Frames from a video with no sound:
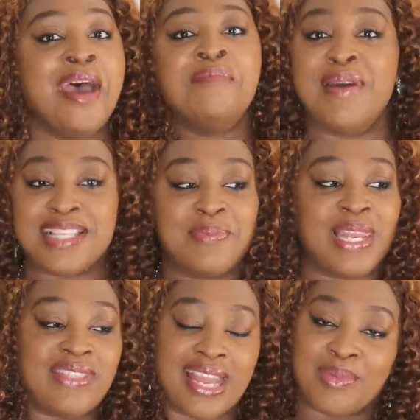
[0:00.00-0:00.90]
best
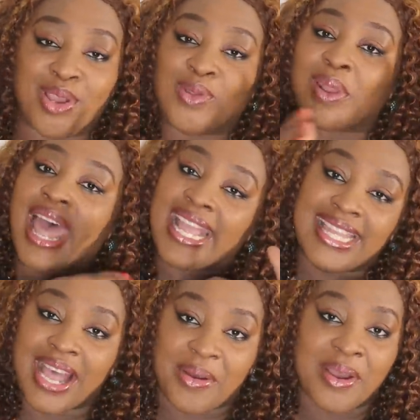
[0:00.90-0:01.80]
believe that I'm going to lie
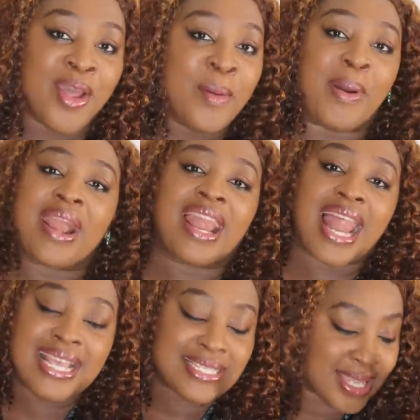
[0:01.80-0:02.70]
down,
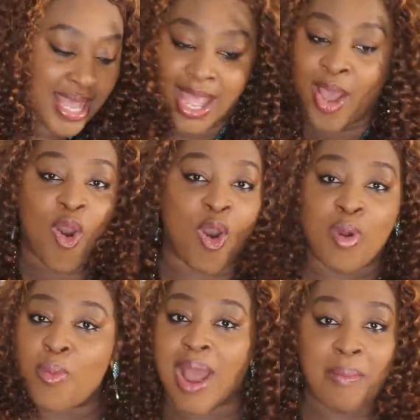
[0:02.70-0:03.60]
paralyzed,
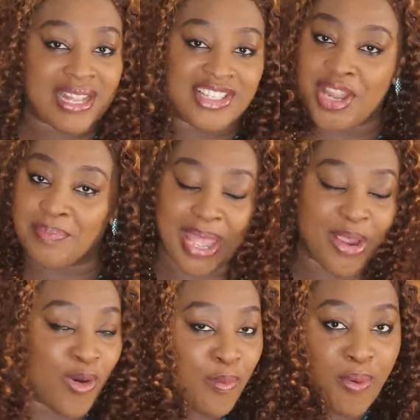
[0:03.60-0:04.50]
my
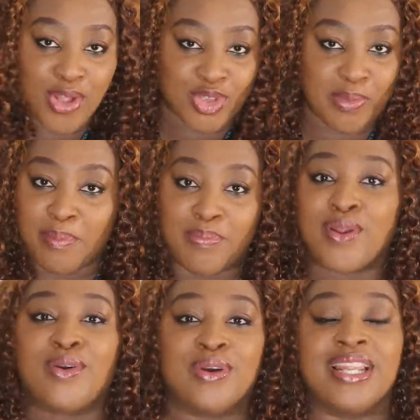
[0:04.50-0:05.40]
whole bones will be
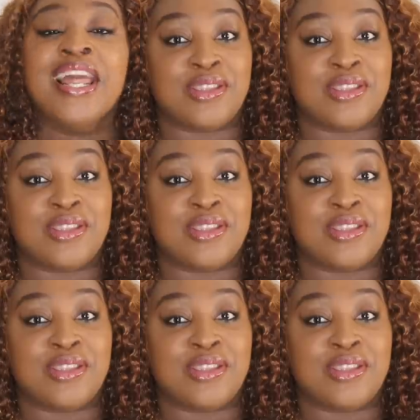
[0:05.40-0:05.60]
broken.